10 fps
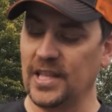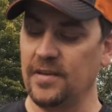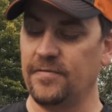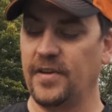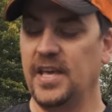
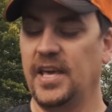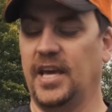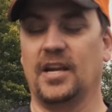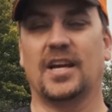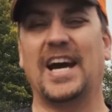leaf
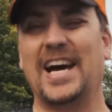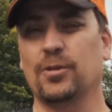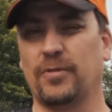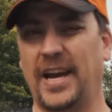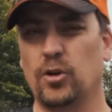and a
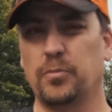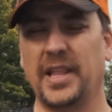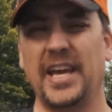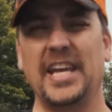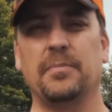Colorado blade.